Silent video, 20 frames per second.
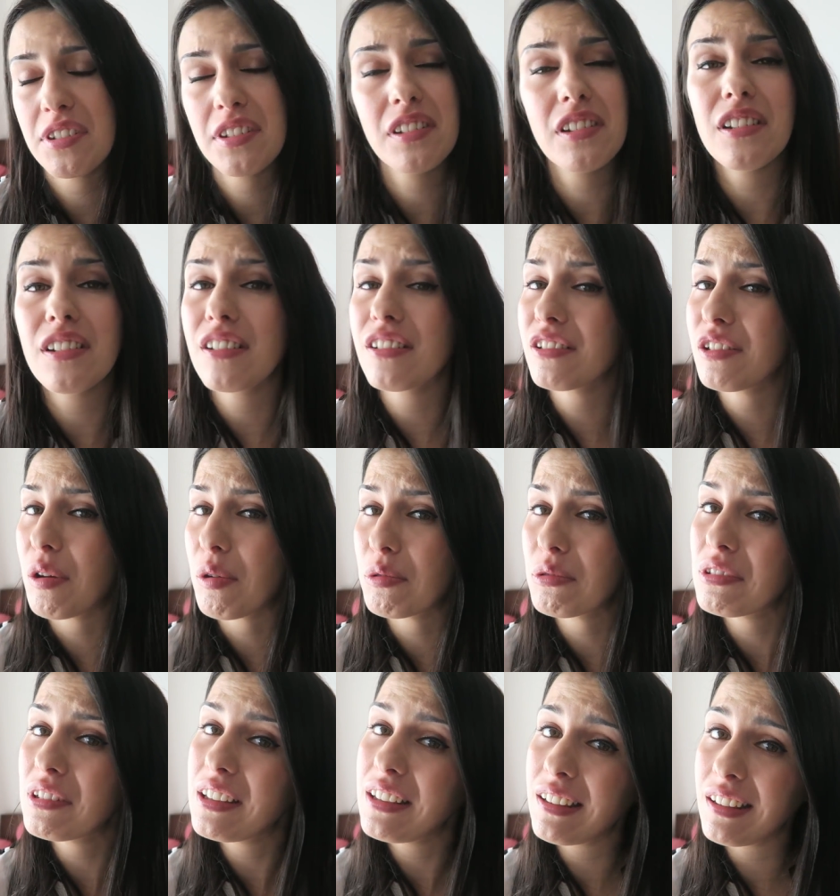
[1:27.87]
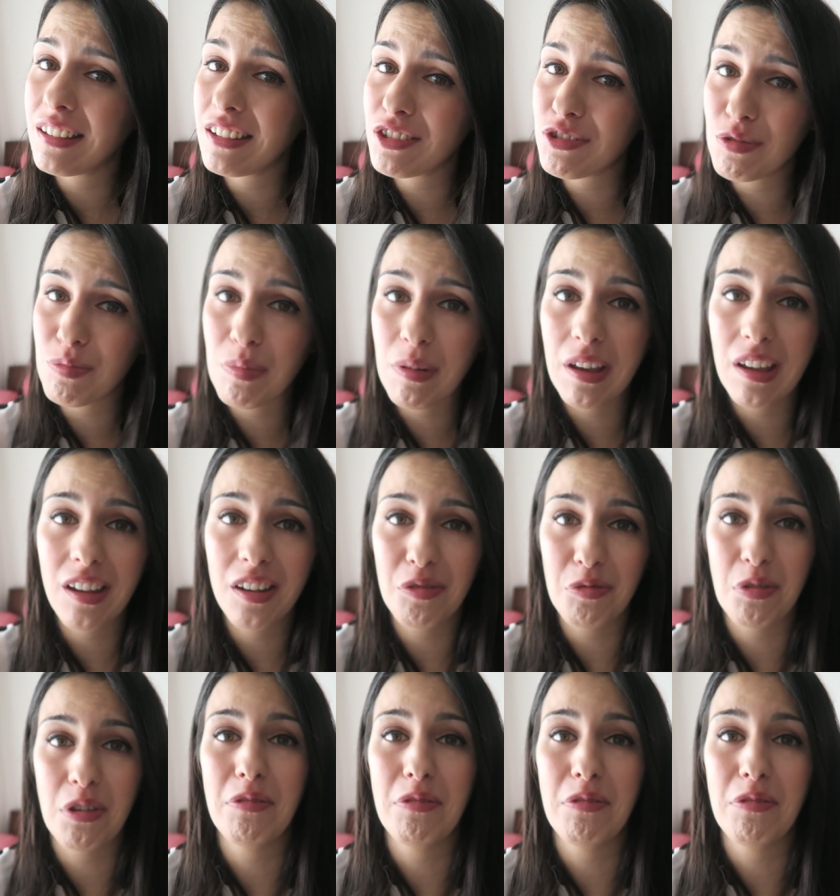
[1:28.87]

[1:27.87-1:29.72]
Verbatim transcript: was a little lonely in Japan